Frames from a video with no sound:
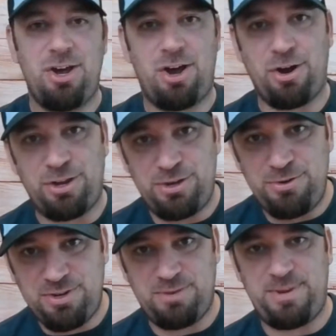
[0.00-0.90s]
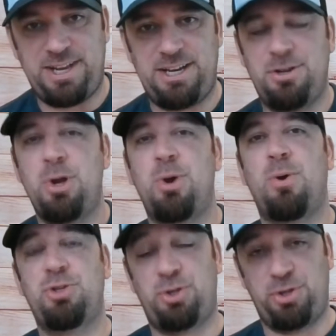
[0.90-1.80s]
Are you committed
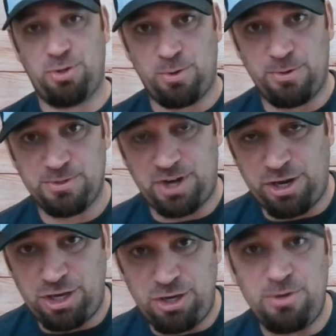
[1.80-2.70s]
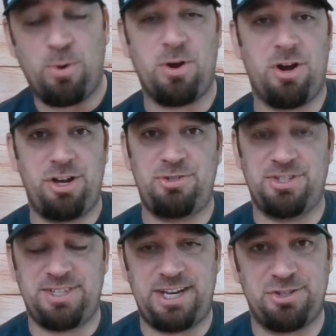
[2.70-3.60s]
to your goals? Are you or are you
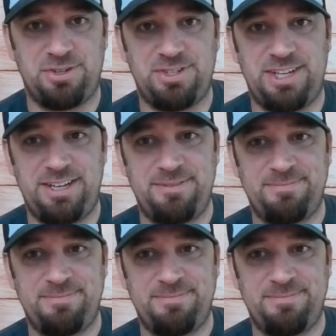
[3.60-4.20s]
just interested?